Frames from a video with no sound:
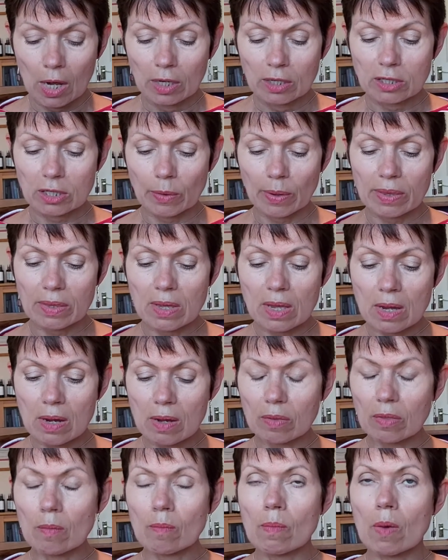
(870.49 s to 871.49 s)
So I think
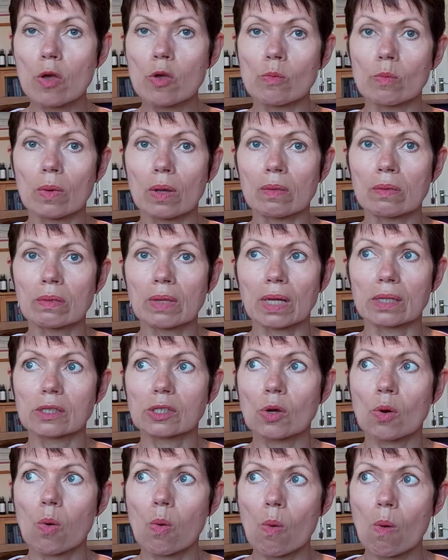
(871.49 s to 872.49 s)
at the moment that's
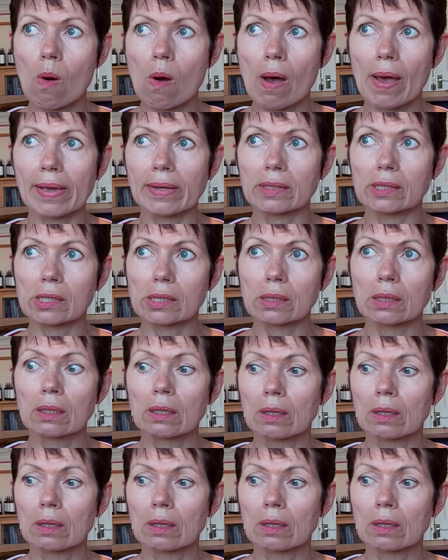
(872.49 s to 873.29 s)
quite